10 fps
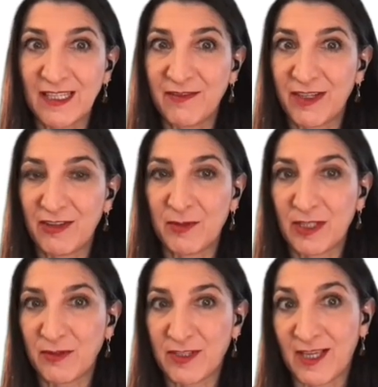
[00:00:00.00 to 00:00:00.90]
variable
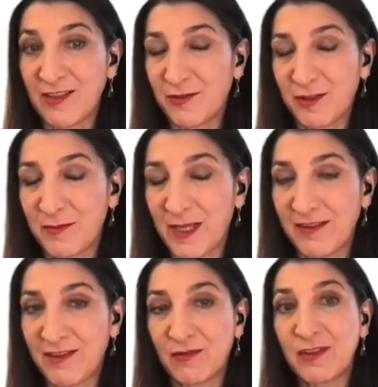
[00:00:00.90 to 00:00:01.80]
outside. So you may
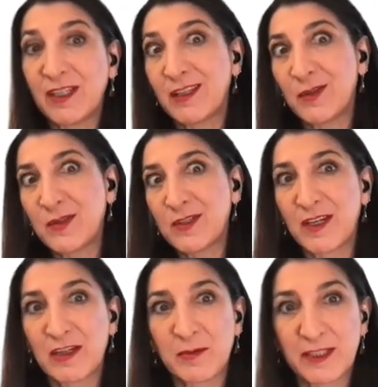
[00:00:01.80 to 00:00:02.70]
even reuse
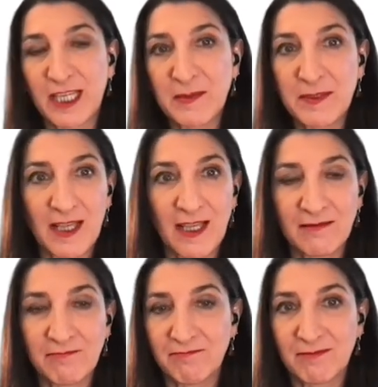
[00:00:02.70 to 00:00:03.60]
variable names
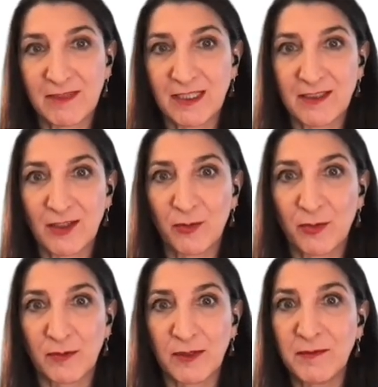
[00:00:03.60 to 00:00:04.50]
and it's no
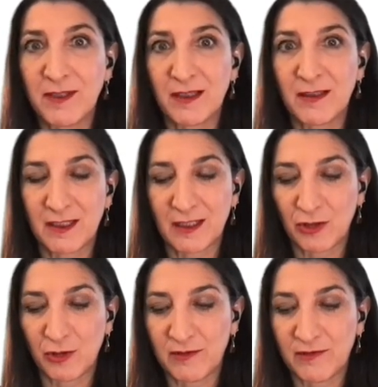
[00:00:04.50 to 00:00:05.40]
problem. The
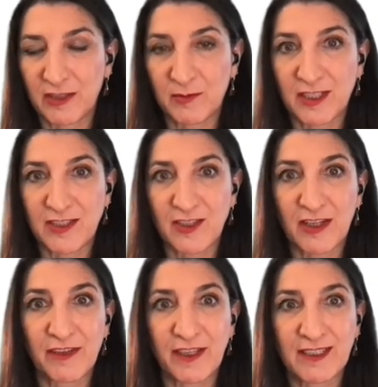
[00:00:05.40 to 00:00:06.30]
global variable is not
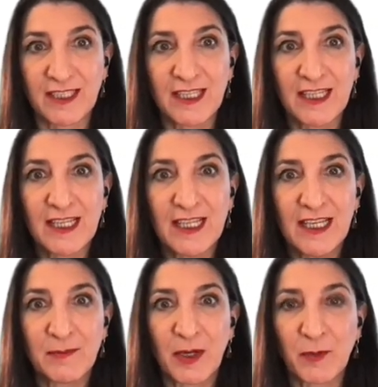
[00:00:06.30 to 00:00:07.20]
affected.
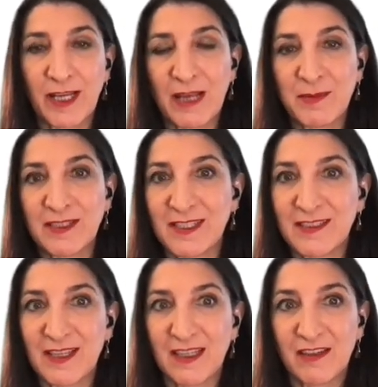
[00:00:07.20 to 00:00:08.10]
But what happens
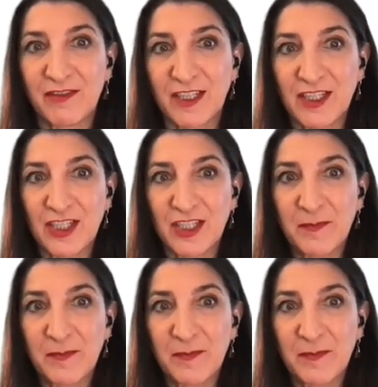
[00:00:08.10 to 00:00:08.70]
inside the function?